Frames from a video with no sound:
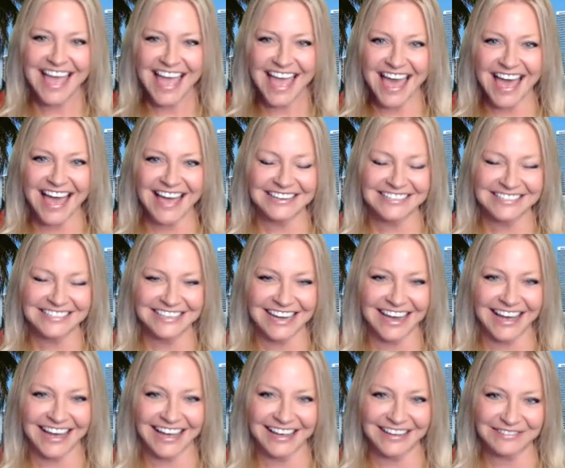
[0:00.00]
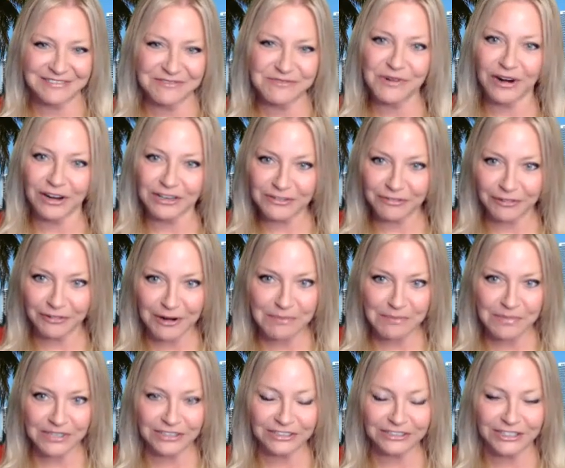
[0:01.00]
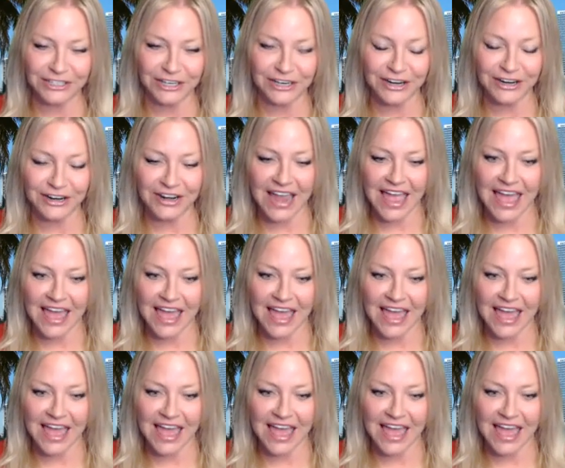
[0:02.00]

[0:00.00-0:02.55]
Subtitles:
and worked for a builder.